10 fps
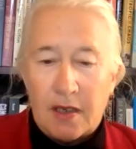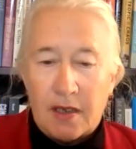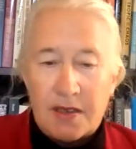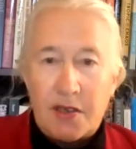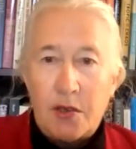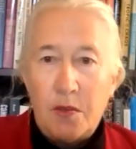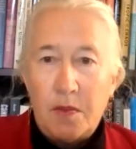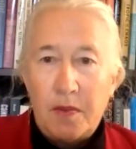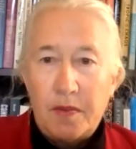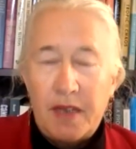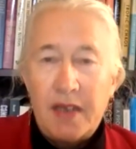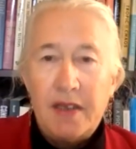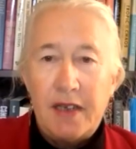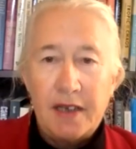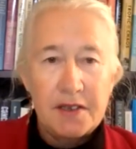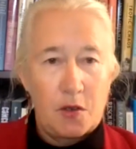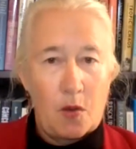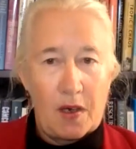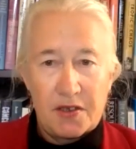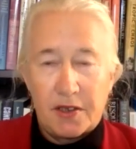So then the next
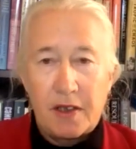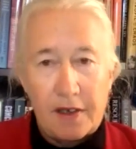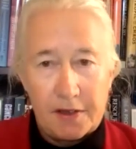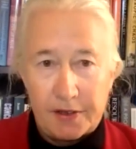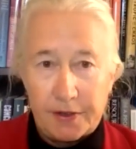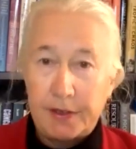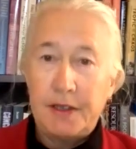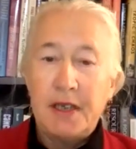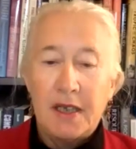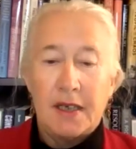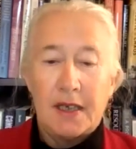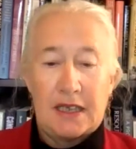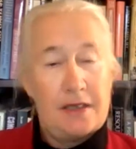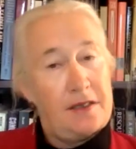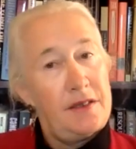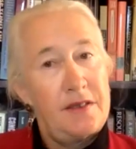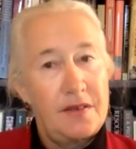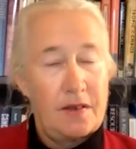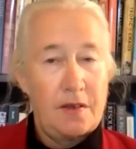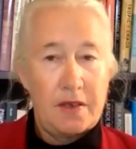question logically is,
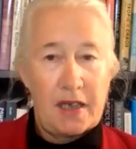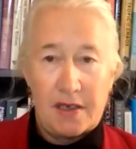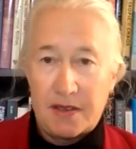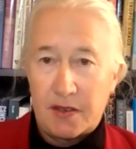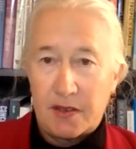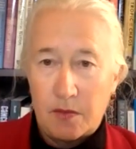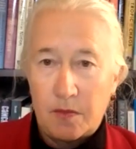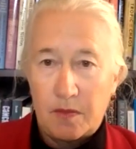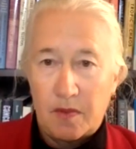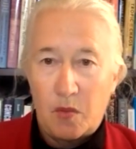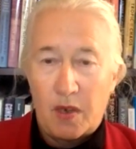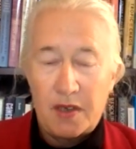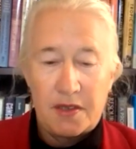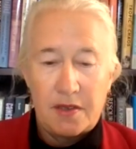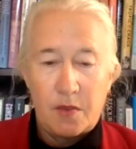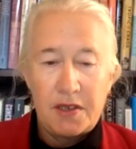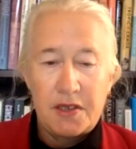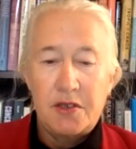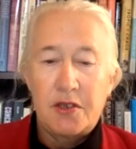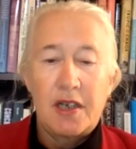okay, so what, what
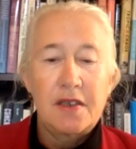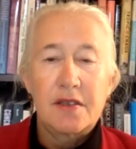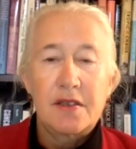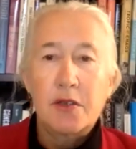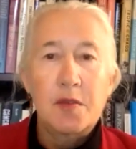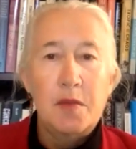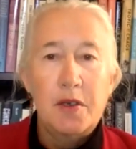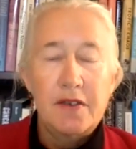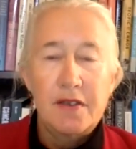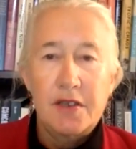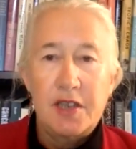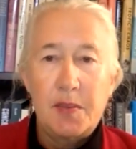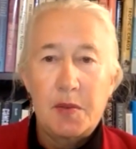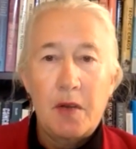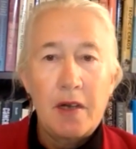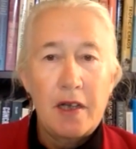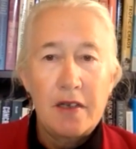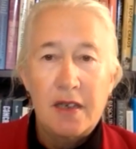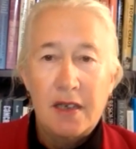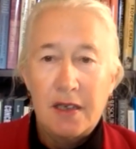do trucks, locomotives, and ships run
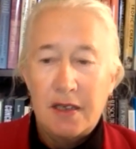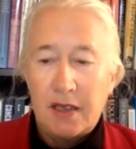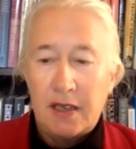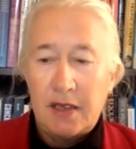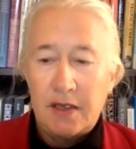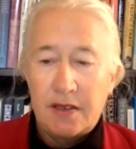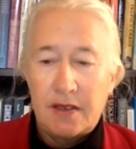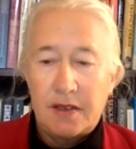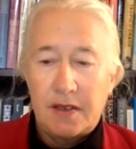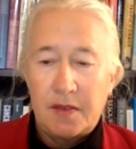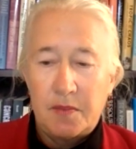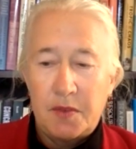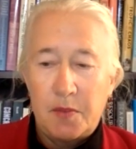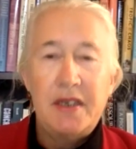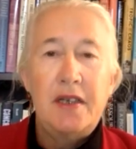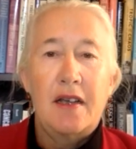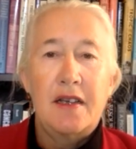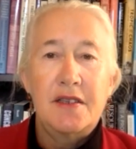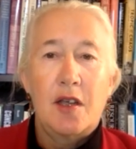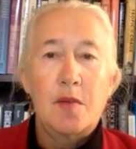on? And it, the, the big
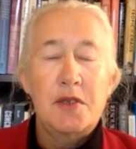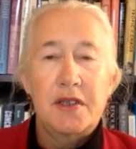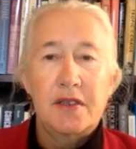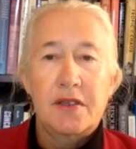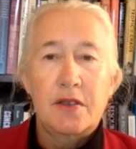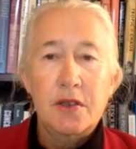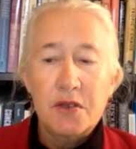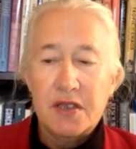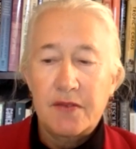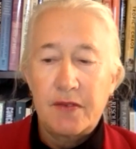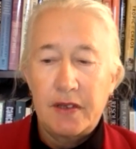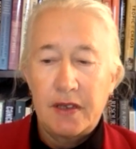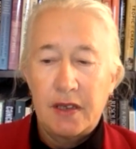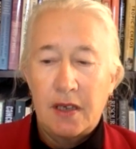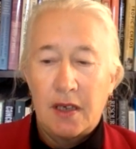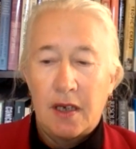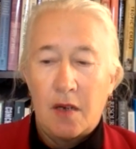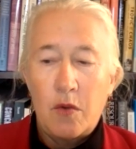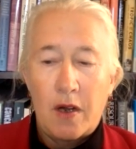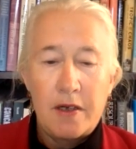guys almost exclusively
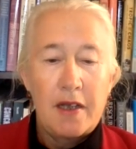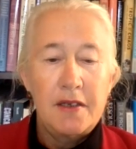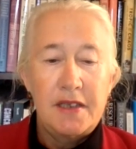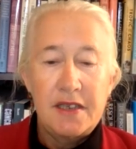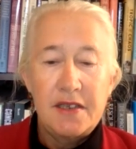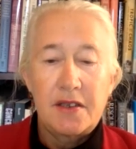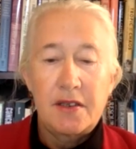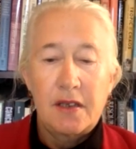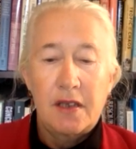run on diesel,